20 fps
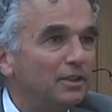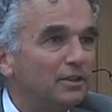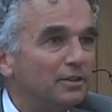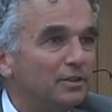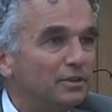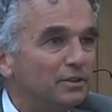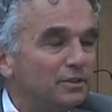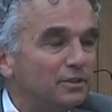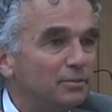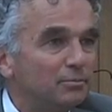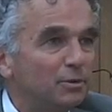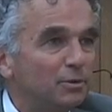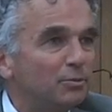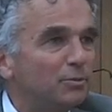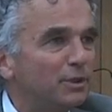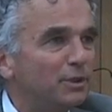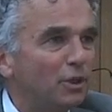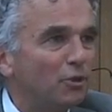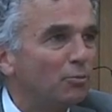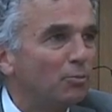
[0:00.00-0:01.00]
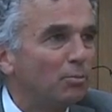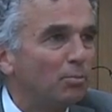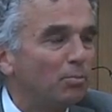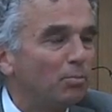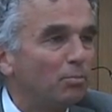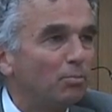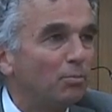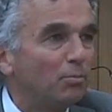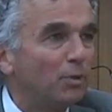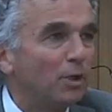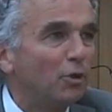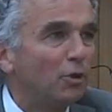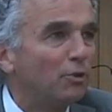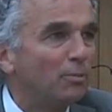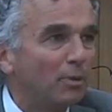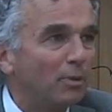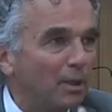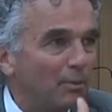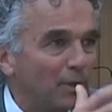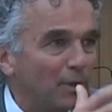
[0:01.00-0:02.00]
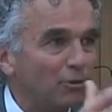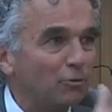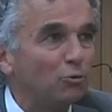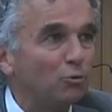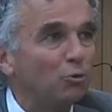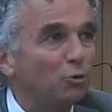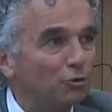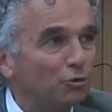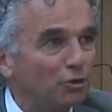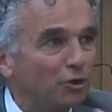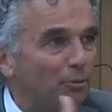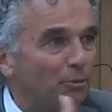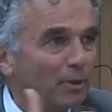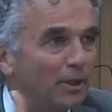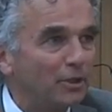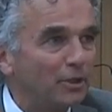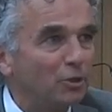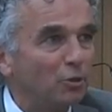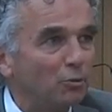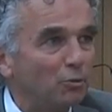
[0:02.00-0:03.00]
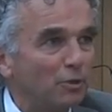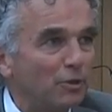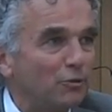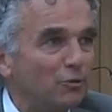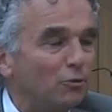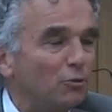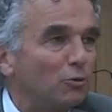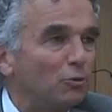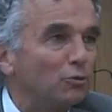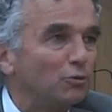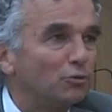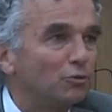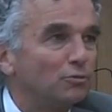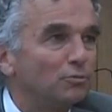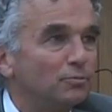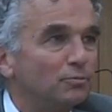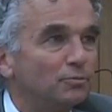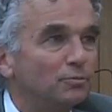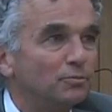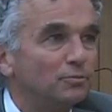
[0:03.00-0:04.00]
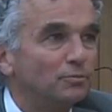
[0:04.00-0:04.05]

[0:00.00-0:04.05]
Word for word: and but we don't we only play by the rules and not by the unwritten rules.